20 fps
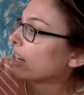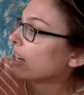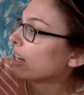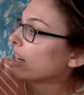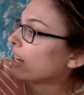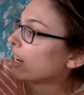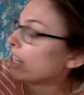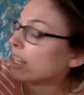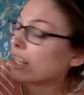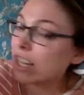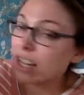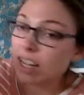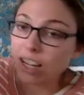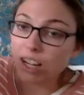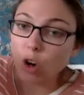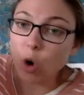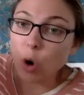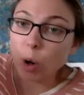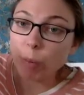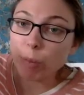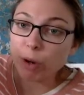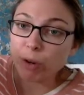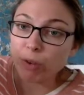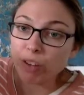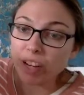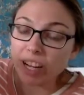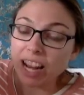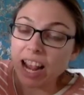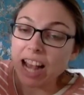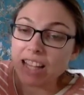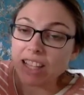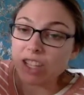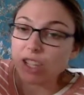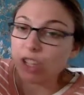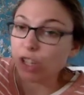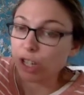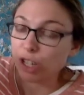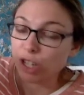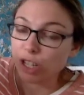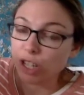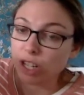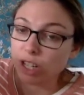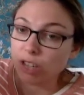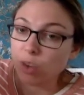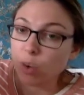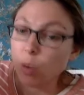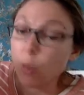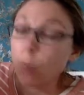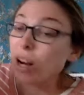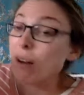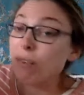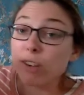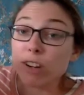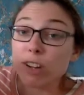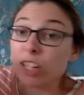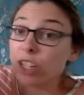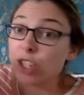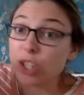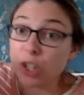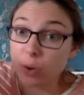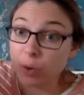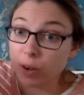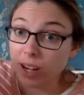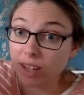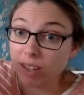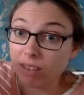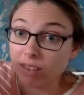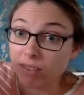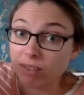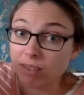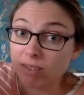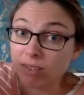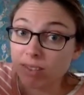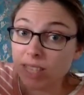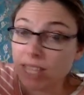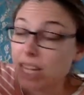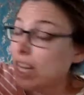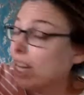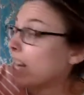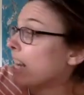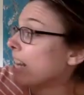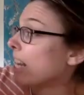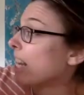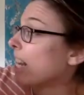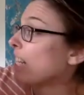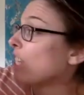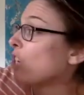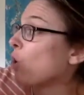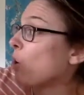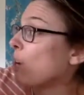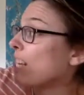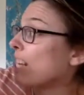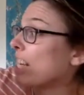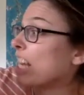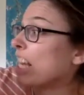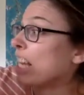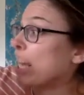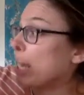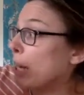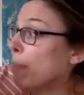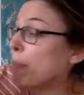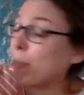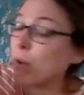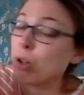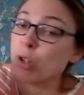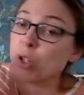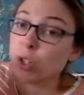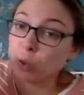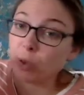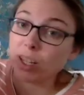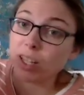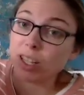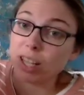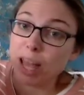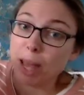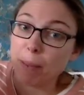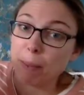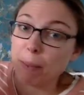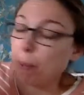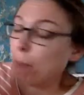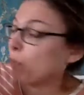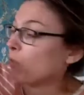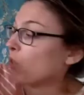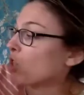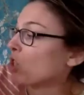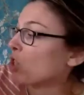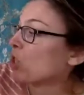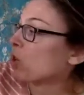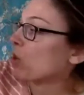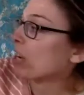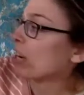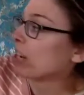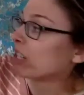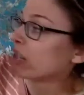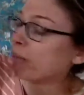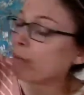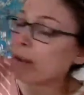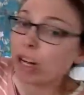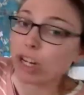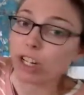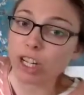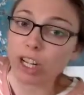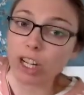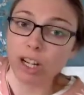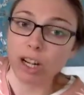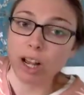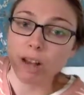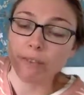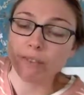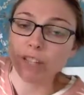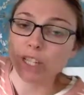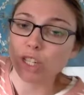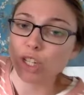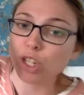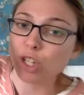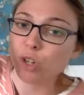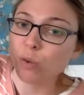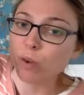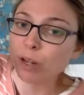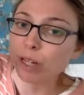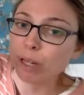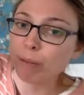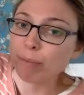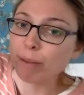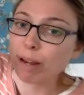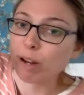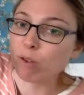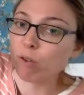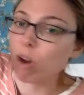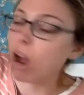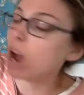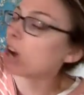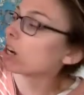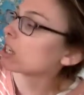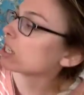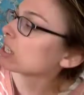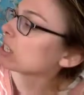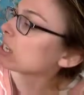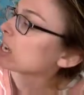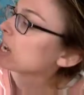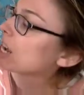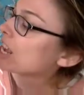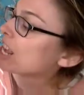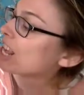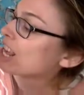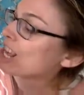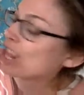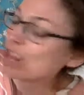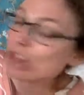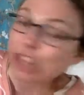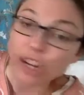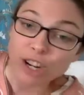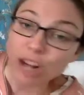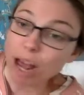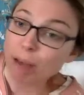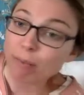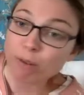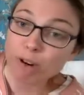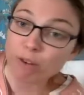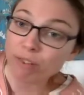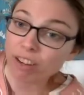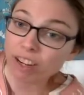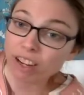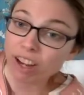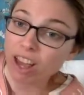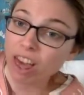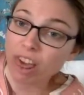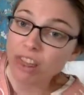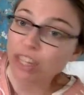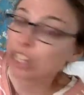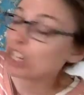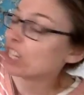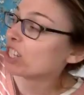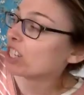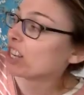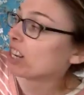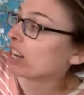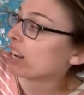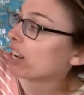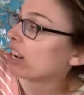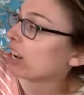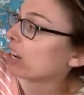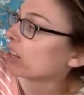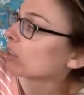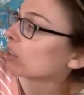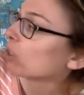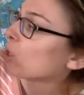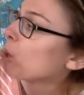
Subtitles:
is sitting or moving has inertia. Whatever it's doing is going to keep doing that. So here's a picture of these two really big rocks. They're not moving. They're just sitting here.